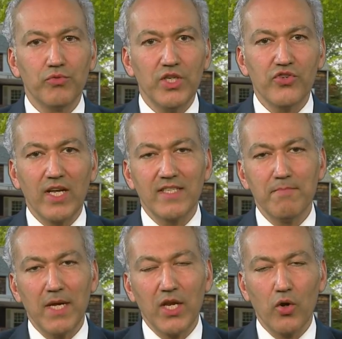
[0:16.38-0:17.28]
to reach
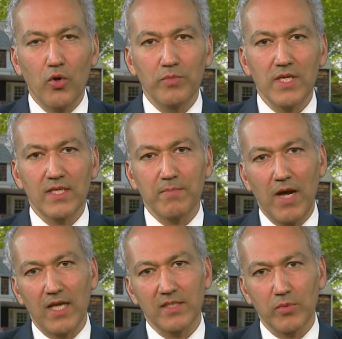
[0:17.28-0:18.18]
as many homes as
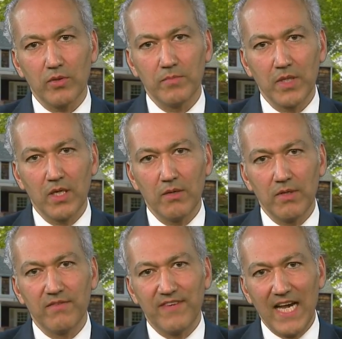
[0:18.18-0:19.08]
possible
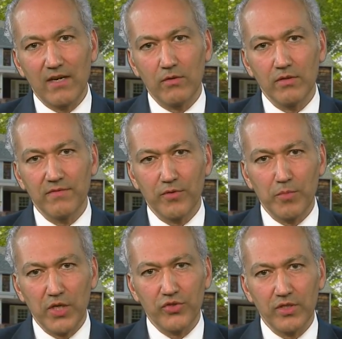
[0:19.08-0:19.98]
with vital
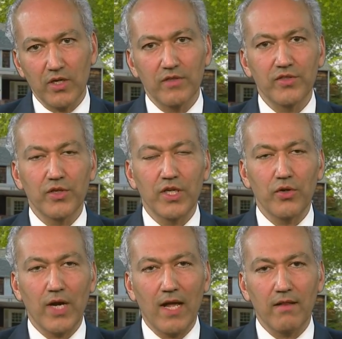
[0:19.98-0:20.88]
information
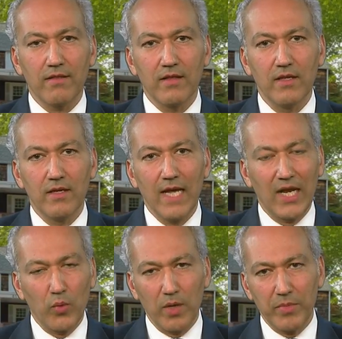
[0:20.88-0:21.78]
concerning your health
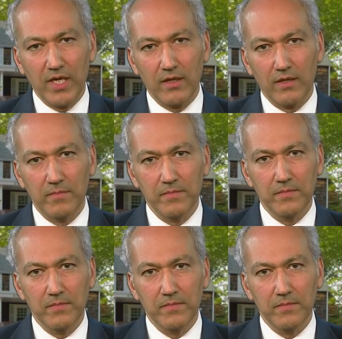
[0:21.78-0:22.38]
and well-being.